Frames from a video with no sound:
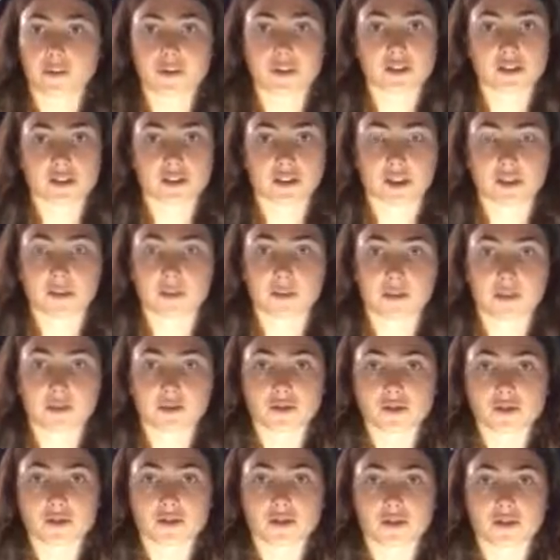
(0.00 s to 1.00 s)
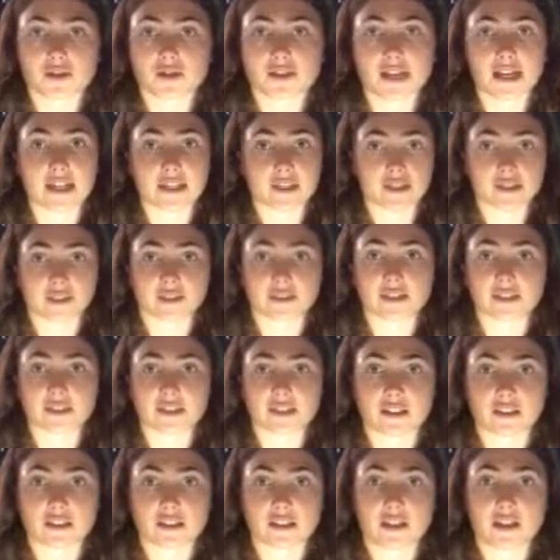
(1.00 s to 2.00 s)
Russian composers use
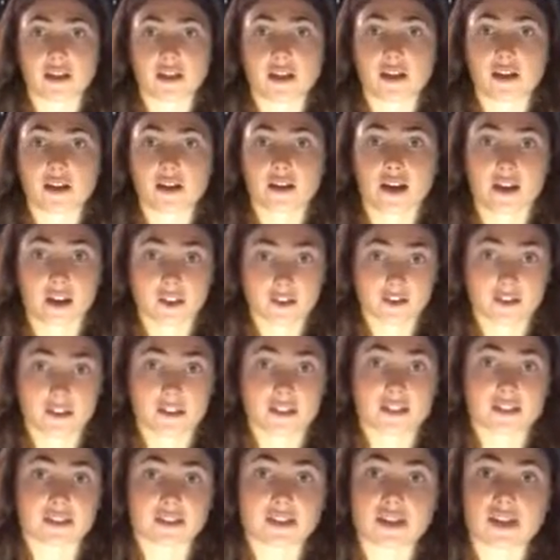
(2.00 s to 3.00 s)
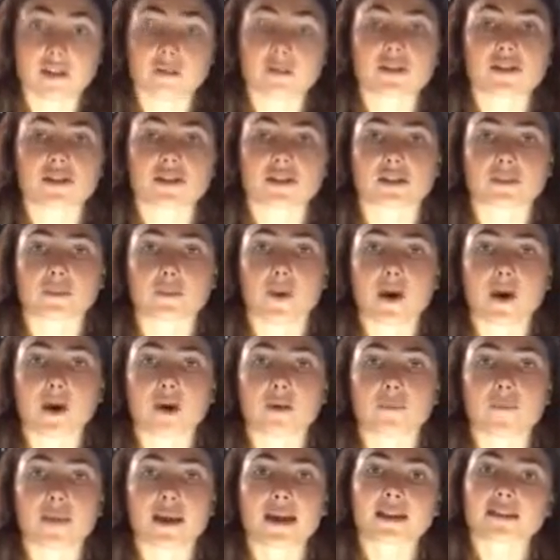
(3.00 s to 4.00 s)
nationalistic characteristics in their music as
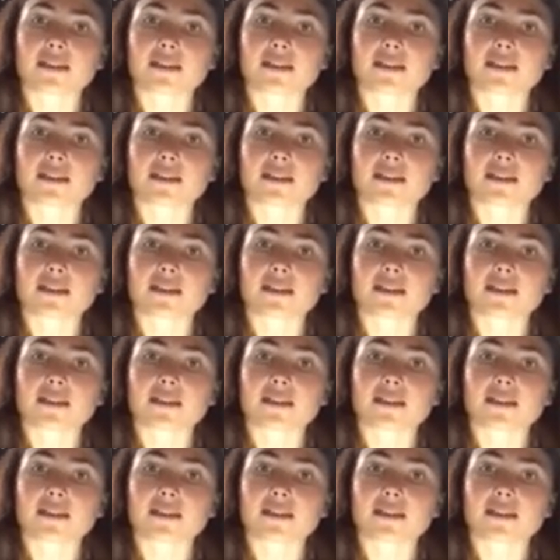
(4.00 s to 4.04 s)
well,